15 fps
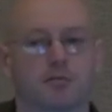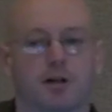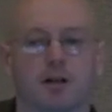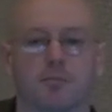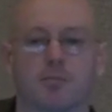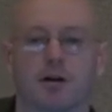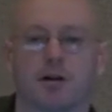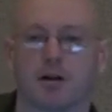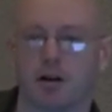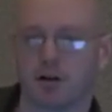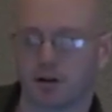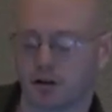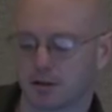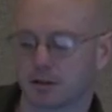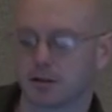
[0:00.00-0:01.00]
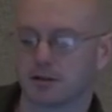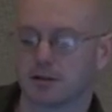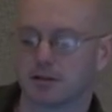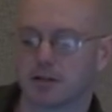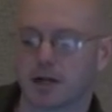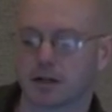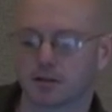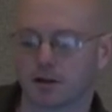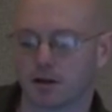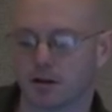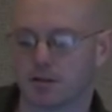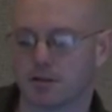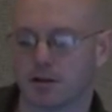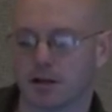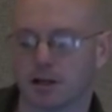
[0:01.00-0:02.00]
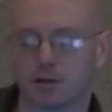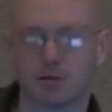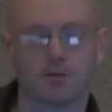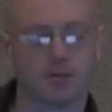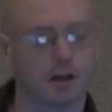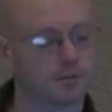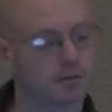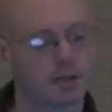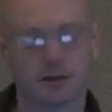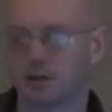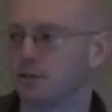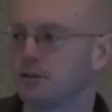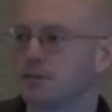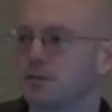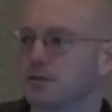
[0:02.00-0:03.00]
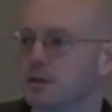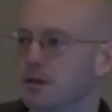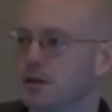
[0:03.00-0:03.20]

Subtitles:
right up there, eric.garza@uvm.edu.